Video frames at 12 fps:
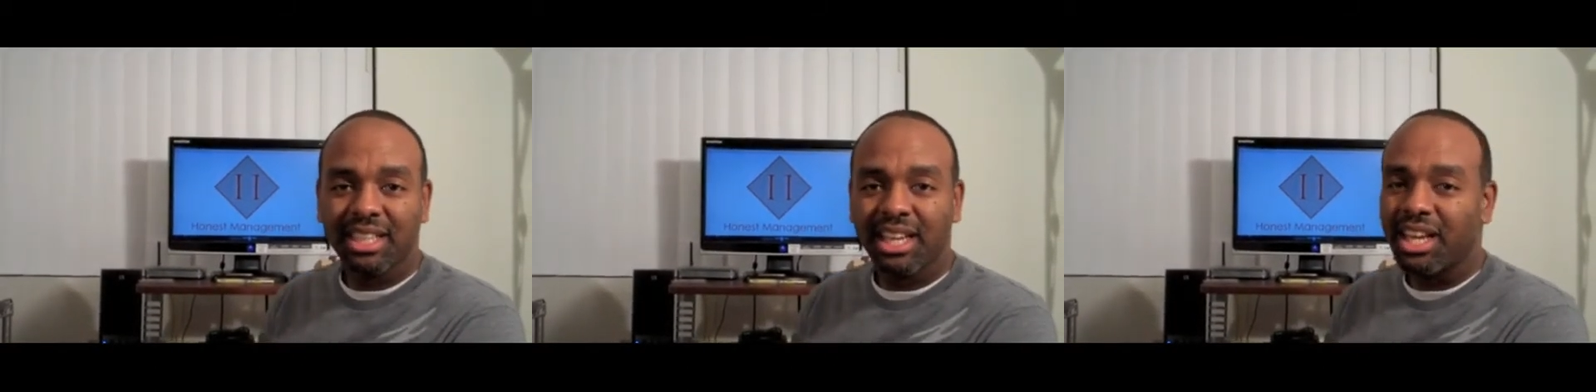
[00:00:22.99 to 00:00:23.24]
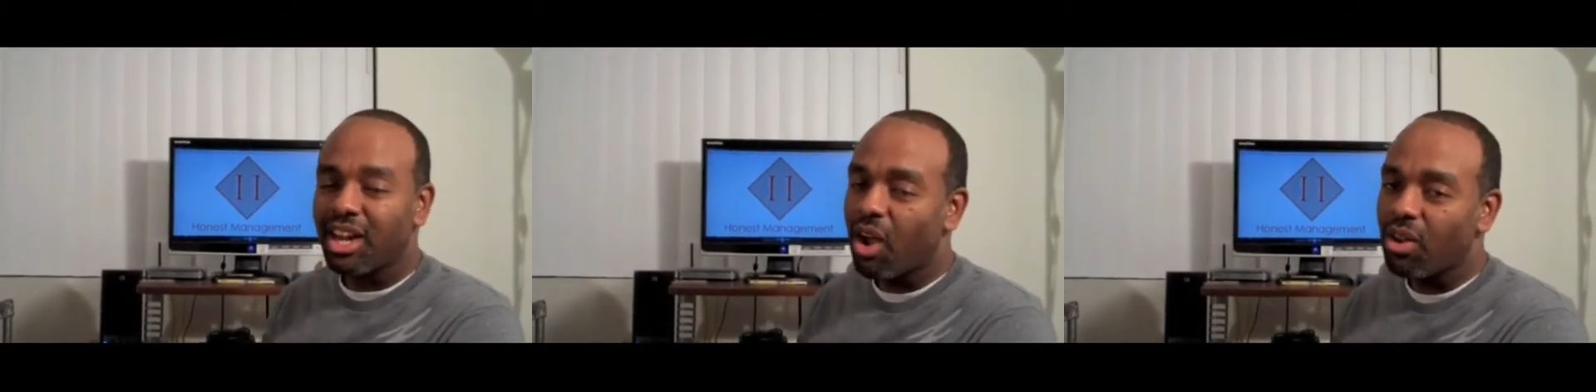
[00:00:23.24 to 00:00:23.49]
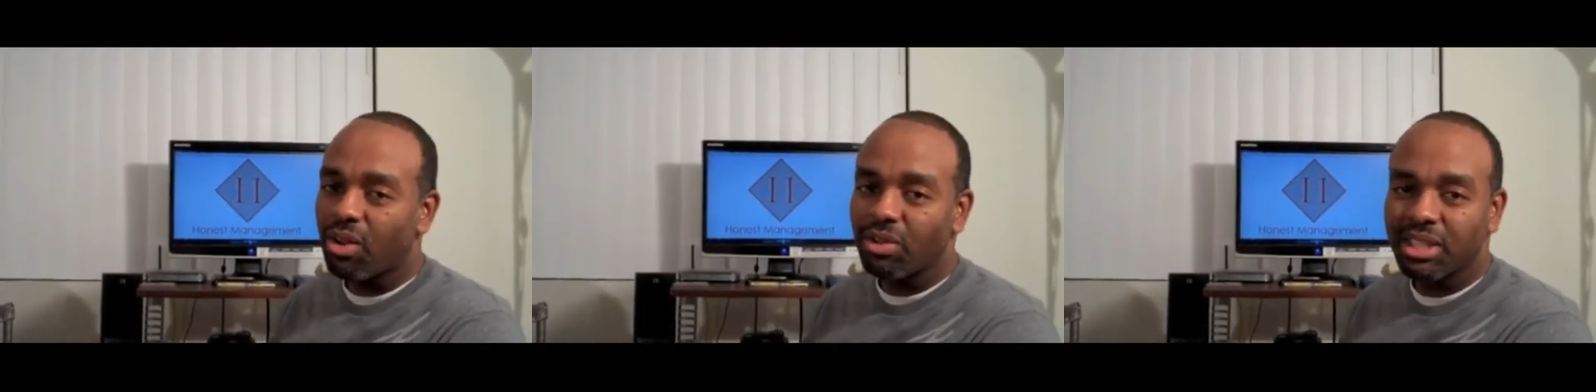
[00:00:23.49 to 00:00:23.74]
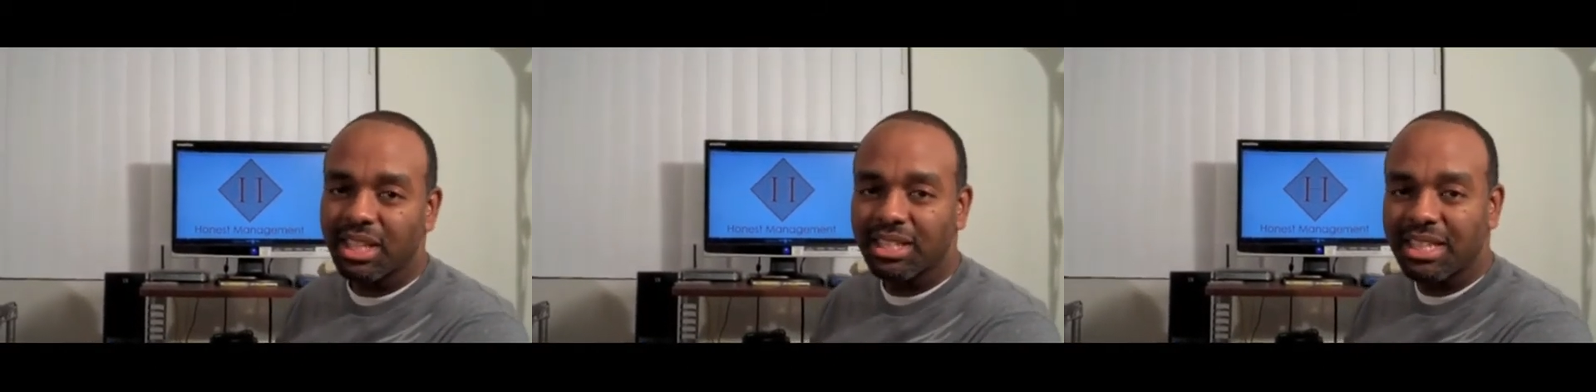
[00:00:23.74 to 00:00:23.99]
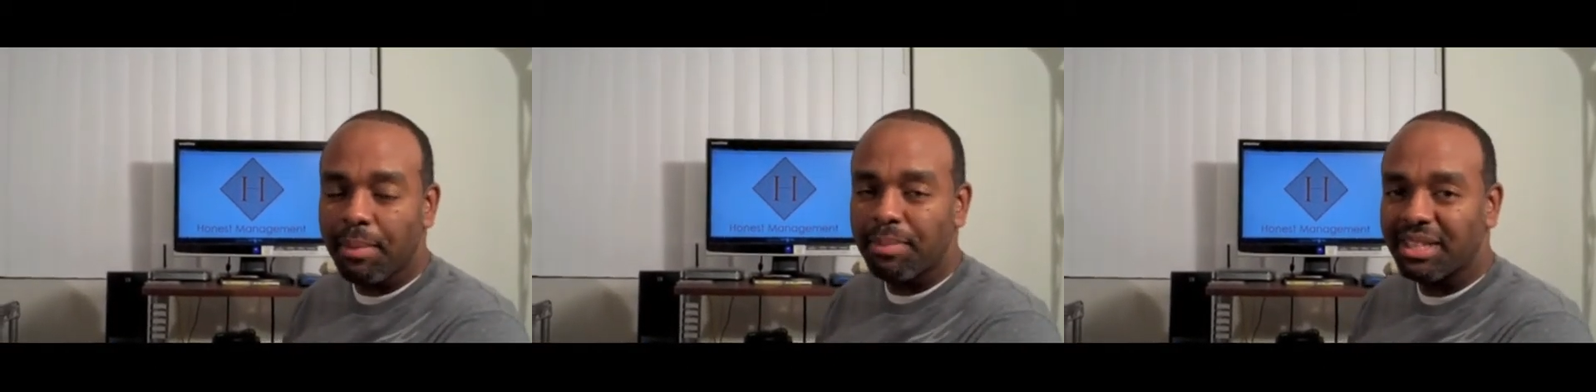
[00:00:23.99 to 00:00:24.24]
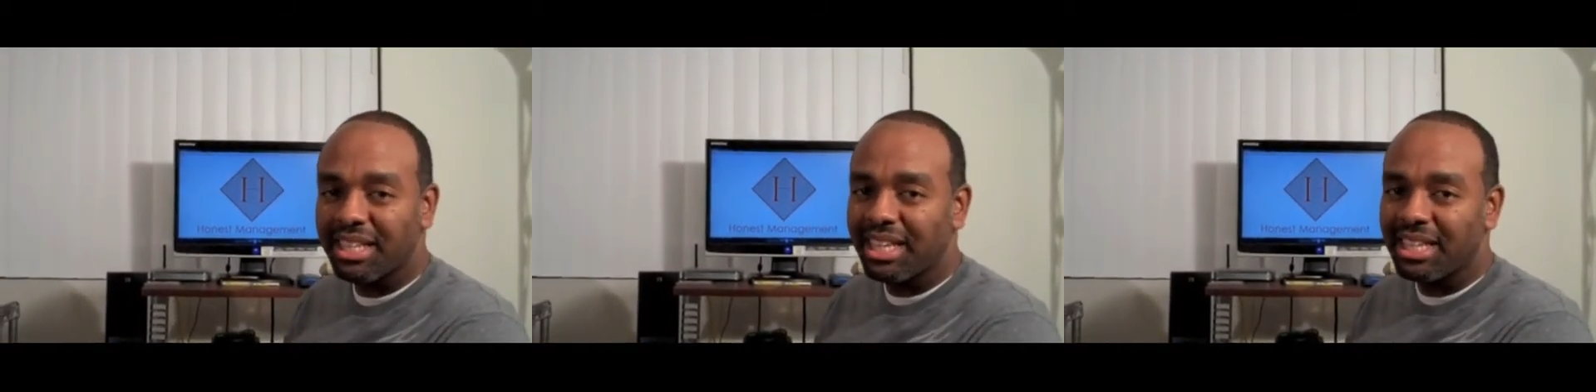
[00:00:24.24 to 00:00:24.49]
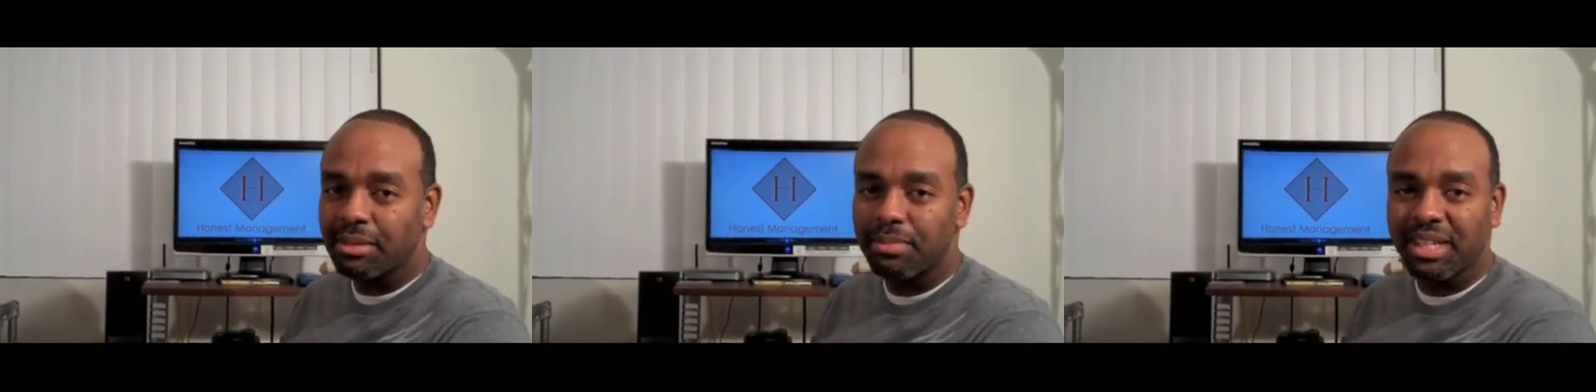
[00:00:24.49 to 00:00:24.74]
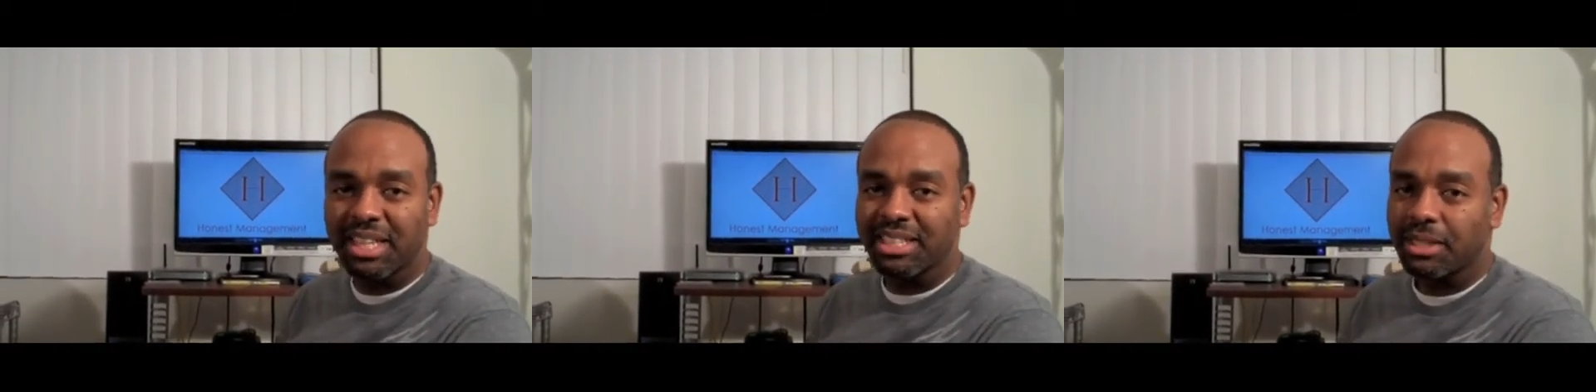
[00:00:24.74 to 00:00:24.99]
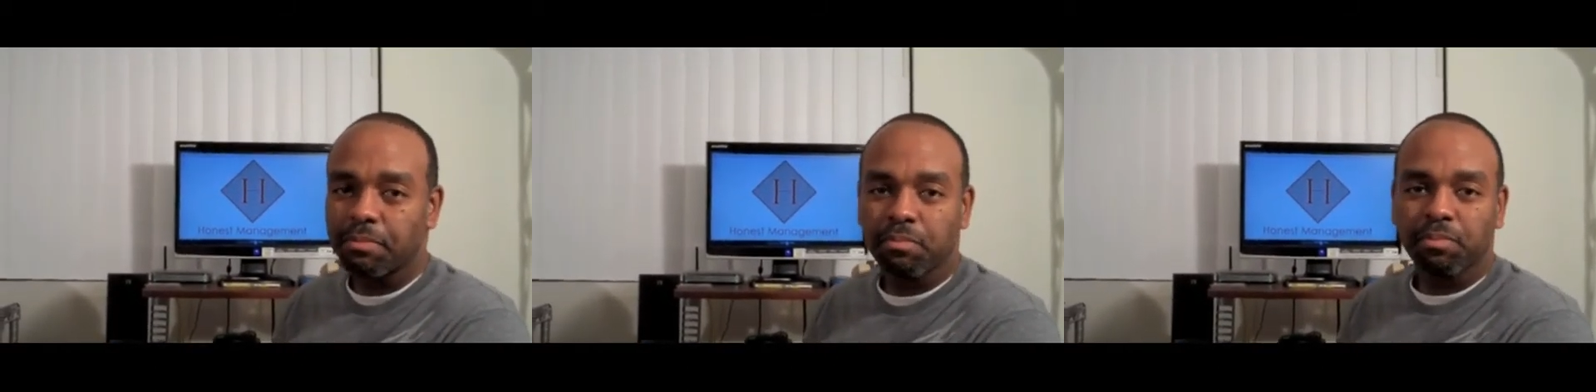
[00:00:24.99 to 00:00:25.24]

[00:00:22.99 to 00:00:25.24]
and all those other type of things because,